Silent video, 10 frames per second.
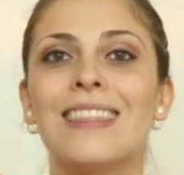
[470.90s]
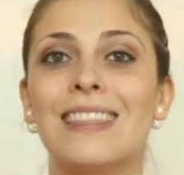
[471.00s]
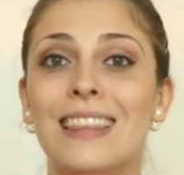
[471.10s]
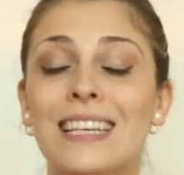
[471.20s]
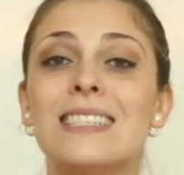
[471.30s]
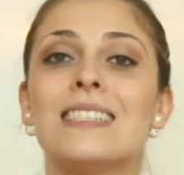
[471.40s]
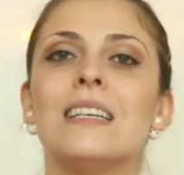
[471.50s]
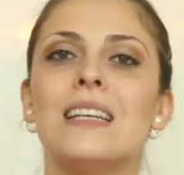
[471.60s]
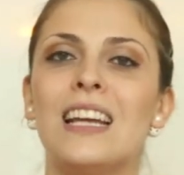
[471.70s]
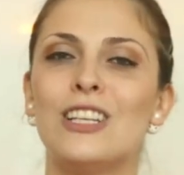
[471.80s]

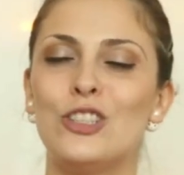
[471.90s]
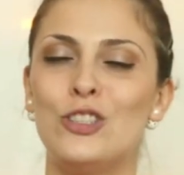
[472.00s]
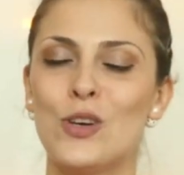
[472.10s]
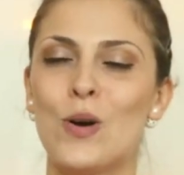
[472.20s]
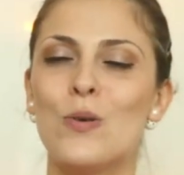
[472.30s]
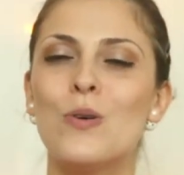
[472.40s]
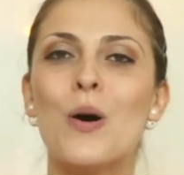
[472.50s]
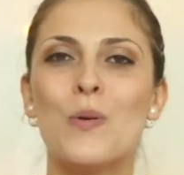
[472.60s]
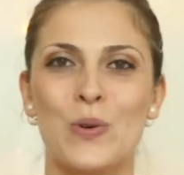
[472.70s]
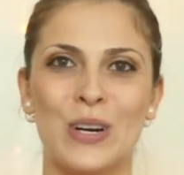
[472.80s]
listen, and
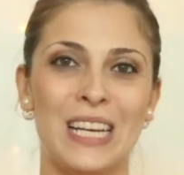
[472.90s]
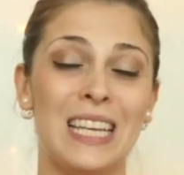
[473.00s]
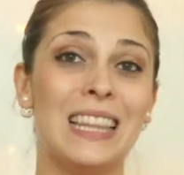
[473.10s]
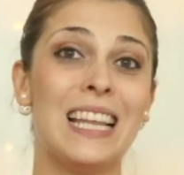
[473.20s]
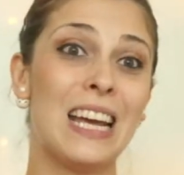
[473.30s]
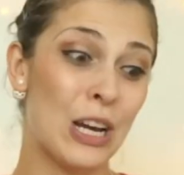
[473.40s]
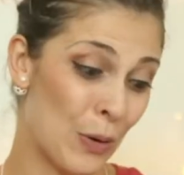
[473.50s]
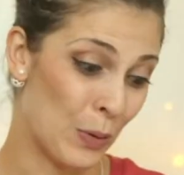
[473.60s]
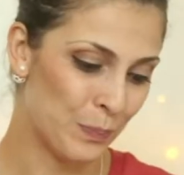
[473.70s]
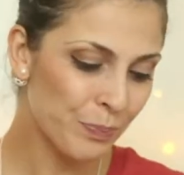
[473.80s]
don't worry, let
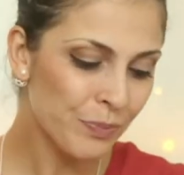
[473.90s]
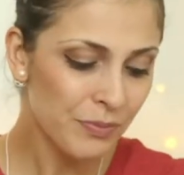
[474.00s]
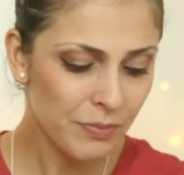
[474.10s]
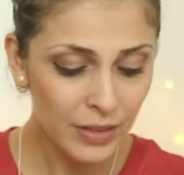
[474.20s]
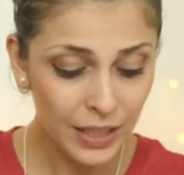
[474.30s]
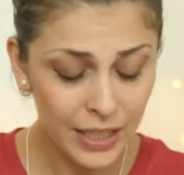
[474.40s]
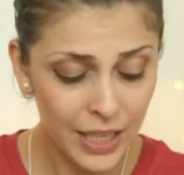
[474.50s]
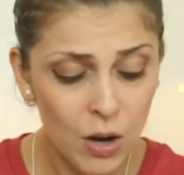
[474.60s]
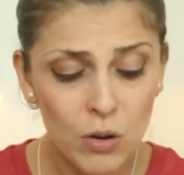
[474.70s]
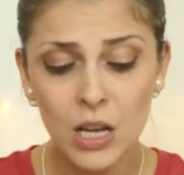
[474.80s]
go. And
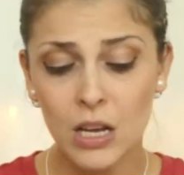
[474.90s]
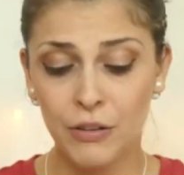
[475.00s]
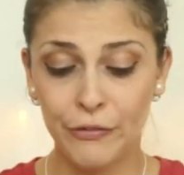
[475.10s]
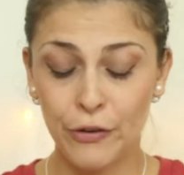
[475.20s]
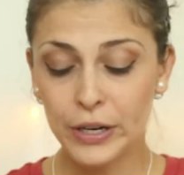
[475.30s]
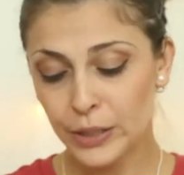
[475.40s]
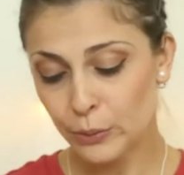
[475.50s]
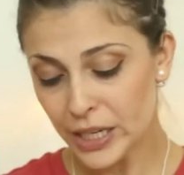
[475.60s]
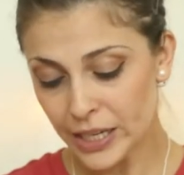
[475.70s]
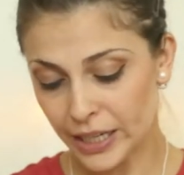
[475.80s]
now for
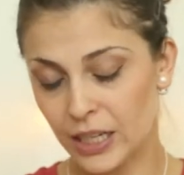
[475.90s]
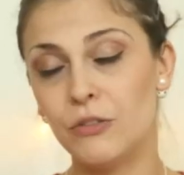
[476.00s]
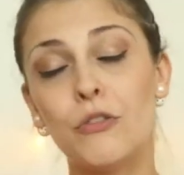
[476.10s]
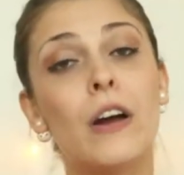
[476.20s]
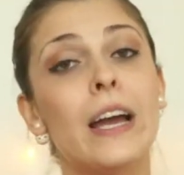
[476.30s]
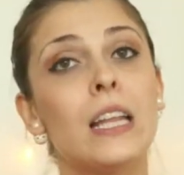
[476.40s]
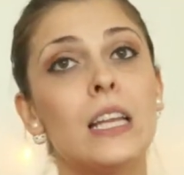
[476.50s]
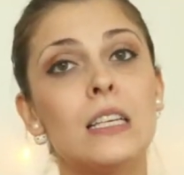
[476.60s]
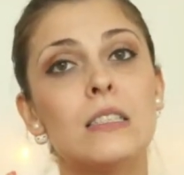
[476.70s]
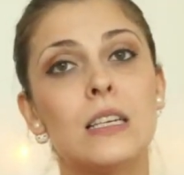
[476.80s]
the weekend,
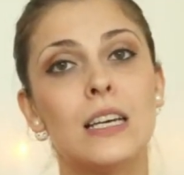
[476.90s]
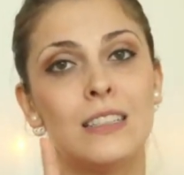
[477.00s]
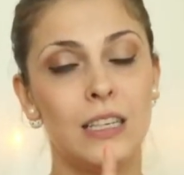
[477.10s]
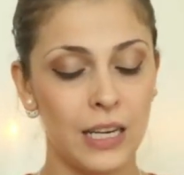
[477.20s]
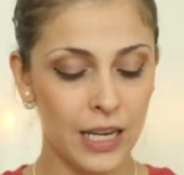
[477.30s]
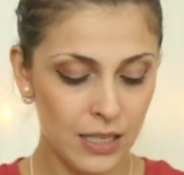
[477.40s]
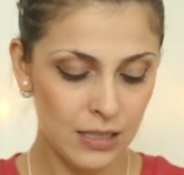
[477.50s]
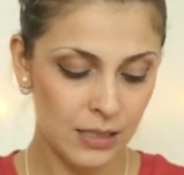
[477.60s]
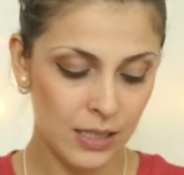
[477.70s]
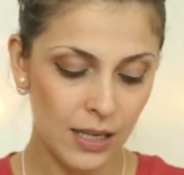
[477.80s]
Friday, Saturday,
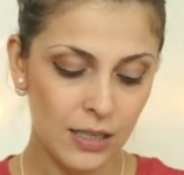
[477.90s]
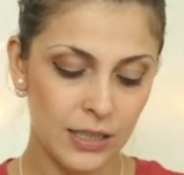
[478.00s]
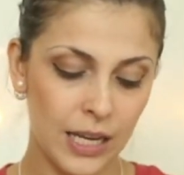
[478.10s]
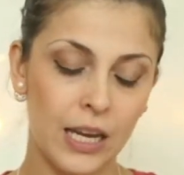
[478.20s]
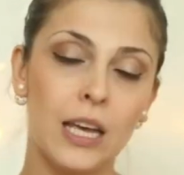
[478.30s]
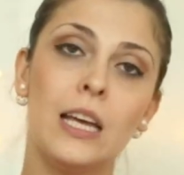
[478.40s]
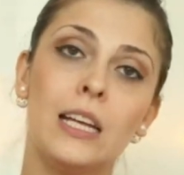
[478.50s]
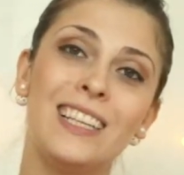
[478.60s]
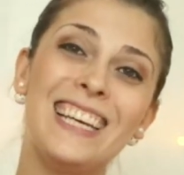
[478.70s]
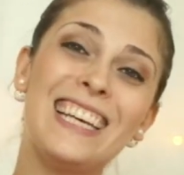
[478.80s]
and Sunday,
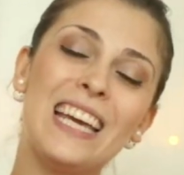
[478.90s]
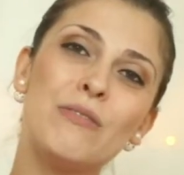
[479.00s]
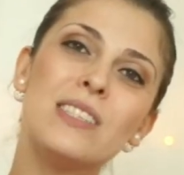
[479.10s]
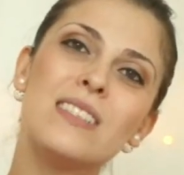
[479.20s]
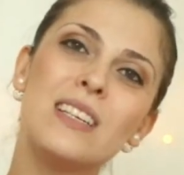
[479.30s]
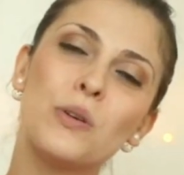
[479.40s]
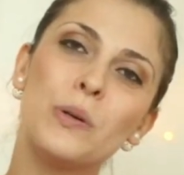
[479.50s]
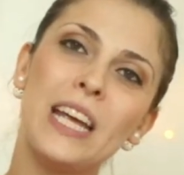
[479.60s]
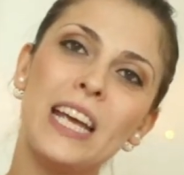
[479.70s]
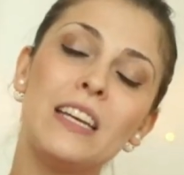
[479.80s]
they gave us the
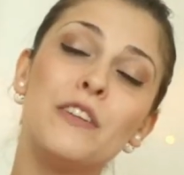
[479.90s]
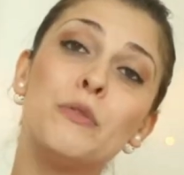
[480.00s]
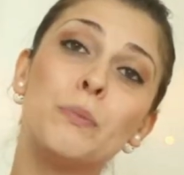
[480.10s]
Creative